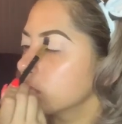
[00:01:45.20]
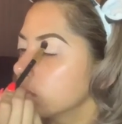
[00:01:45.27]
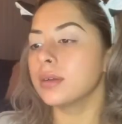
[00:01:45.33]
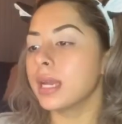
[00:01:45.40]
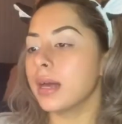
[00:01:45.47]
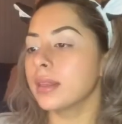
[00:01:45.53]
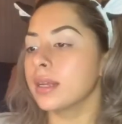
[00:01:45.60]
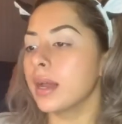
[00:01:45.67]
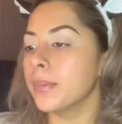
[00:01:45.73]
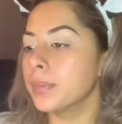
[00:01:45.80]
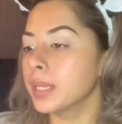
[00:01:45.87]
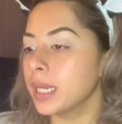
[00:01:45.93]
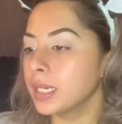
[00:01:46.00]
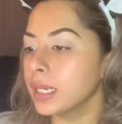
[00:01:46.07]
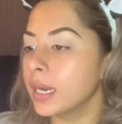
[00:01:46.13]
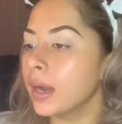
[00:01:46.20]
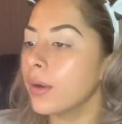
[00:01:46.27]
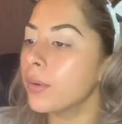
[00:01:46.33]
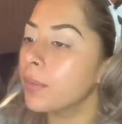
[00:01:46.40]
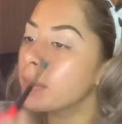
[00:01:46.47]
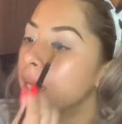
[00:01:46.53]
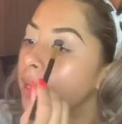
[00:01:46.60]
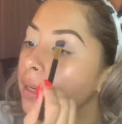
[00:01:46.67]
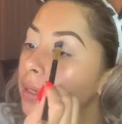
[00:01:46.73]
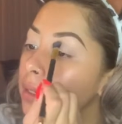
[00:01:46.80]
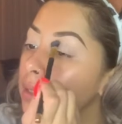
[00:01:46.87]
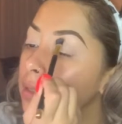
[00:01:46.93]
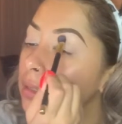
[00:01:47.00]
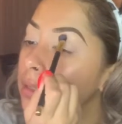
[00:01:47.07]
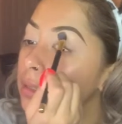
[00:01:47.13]
Now that I blended out my
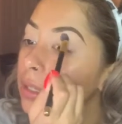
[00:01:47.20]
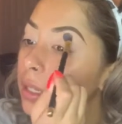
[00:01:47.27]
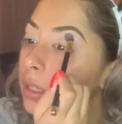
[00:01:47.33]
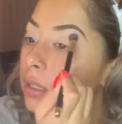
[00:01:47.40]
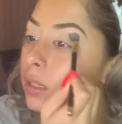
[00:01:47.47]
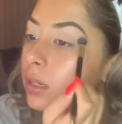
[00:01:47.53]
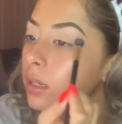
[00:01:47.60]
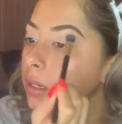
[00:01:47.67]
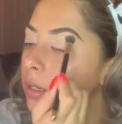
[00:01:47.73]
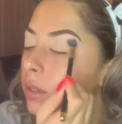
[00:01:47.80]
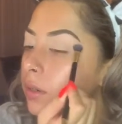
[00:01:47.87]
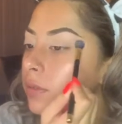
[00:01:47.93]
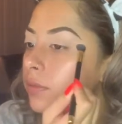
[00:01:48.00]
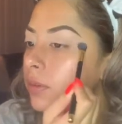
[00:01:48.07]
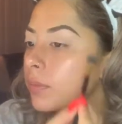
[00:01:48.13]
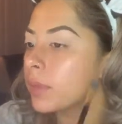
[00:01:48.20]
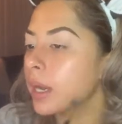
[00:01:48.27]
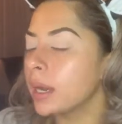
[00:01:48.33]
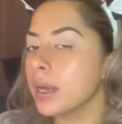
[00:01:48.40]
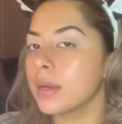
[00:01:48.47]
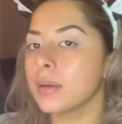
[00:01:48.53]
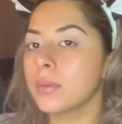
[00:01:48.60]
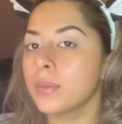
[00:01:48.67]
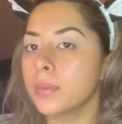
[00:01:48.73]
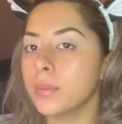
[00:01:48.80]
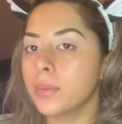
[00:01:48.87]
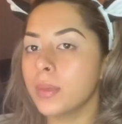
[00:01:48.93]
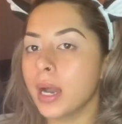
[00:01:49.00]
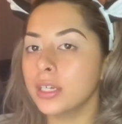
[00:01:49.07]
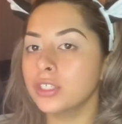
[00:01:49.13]
concealer for my
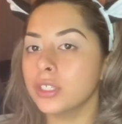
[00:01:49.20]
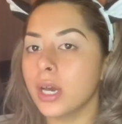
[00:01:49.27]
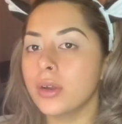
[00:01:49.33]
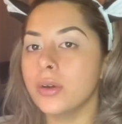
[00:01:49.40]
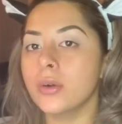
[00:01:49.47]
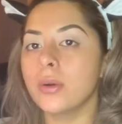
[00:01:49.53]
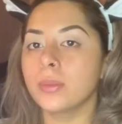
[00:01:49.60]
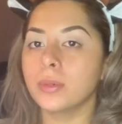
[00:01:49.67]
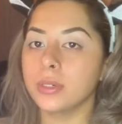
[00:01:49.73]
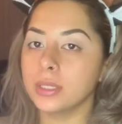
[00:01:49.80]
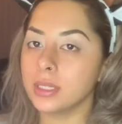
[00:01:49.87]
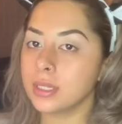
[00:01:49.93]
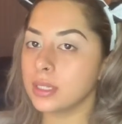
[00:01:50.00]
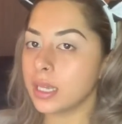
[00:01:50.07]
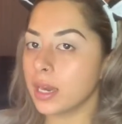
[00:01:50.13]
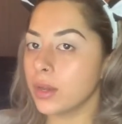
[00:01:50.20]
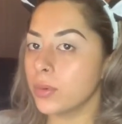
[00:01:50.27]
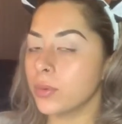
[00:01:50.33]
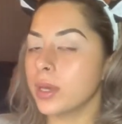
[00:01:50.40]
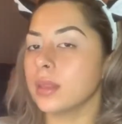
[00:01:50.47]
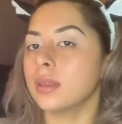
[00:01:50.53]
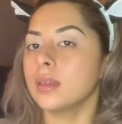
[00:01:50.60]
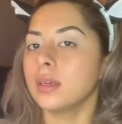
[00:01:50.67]
eyeshadow, I'm going to set it with